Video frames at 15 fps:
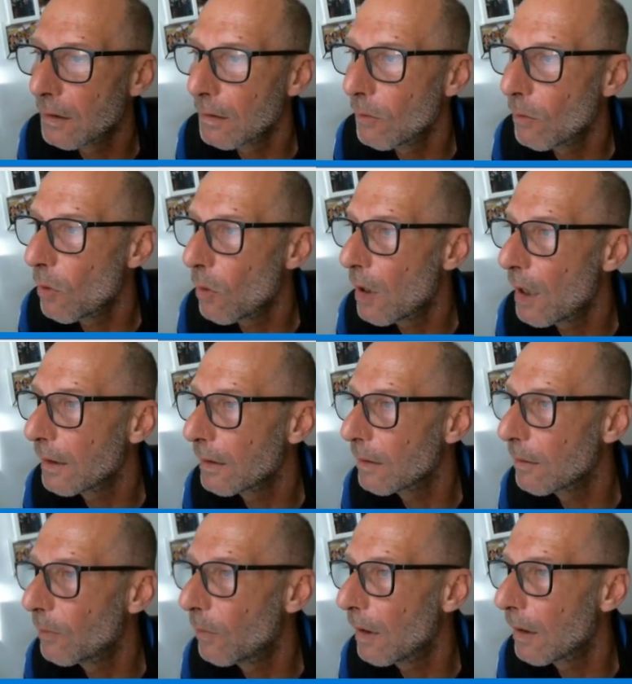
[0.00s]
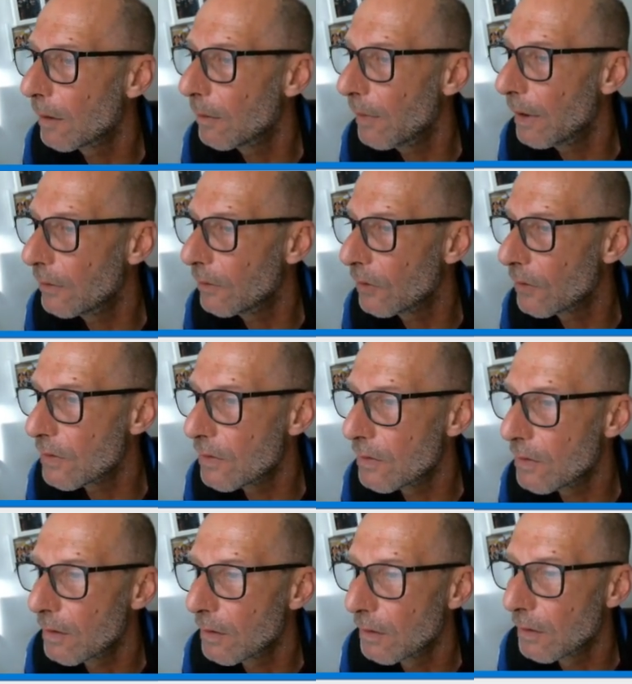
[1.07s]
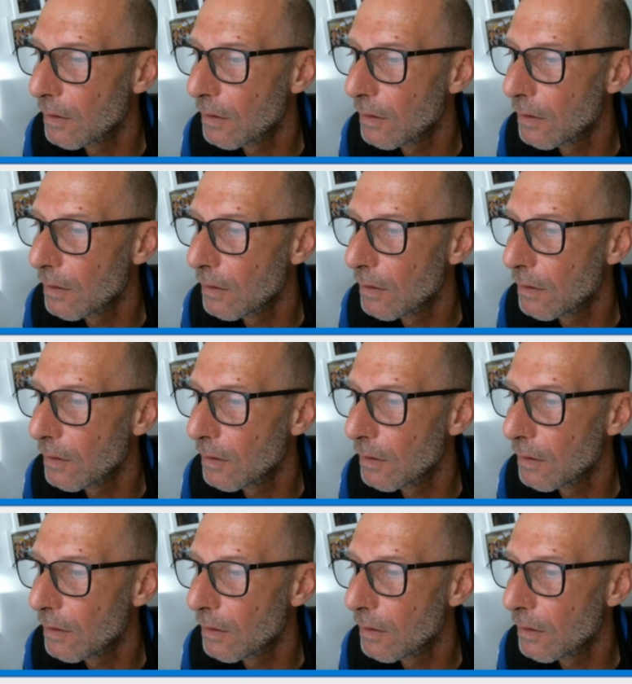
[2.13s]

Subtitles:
like the parameters.